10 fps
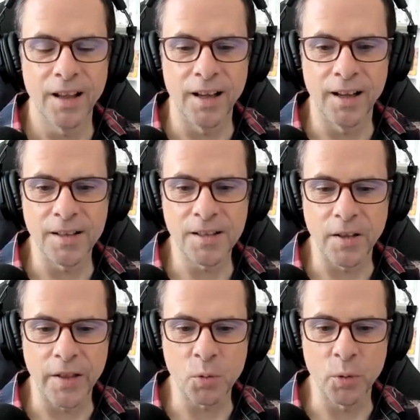And
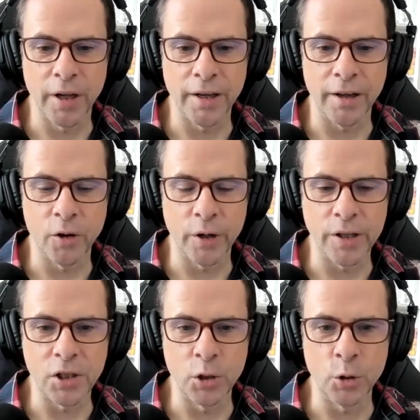so that's when I got
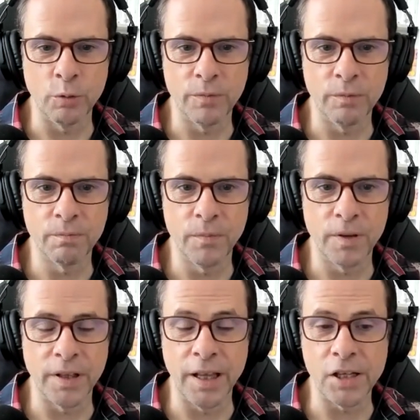into
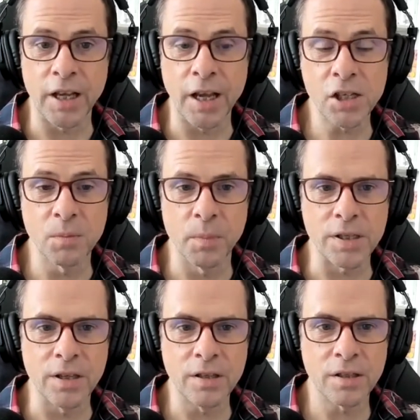the education
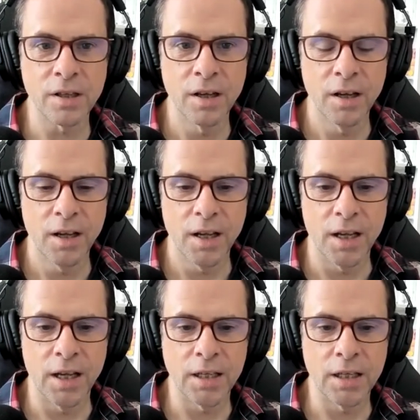business
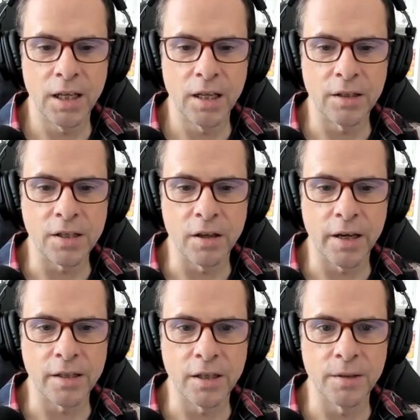and
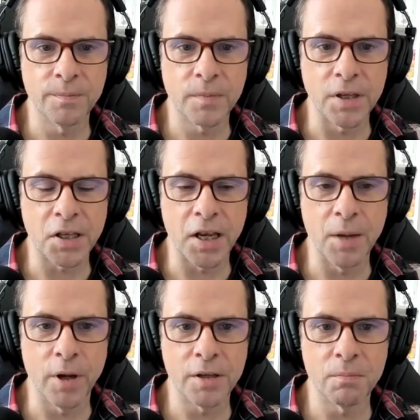decided to
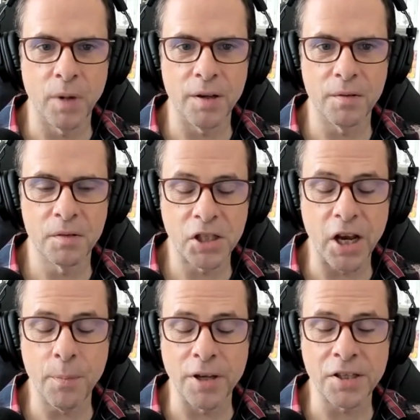
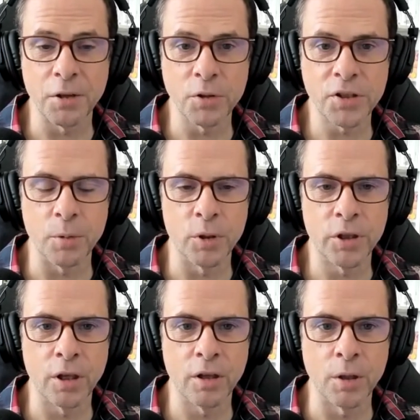share my skill set with
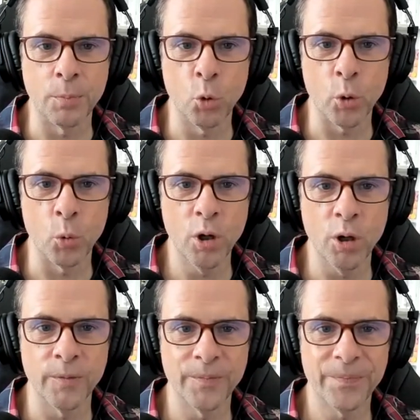the broader
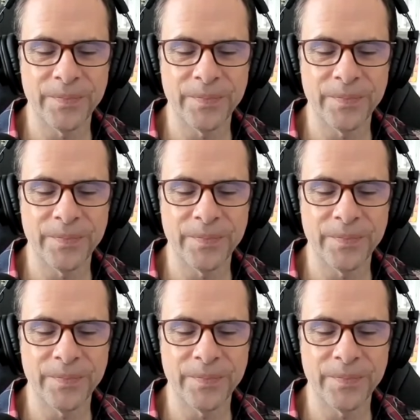world.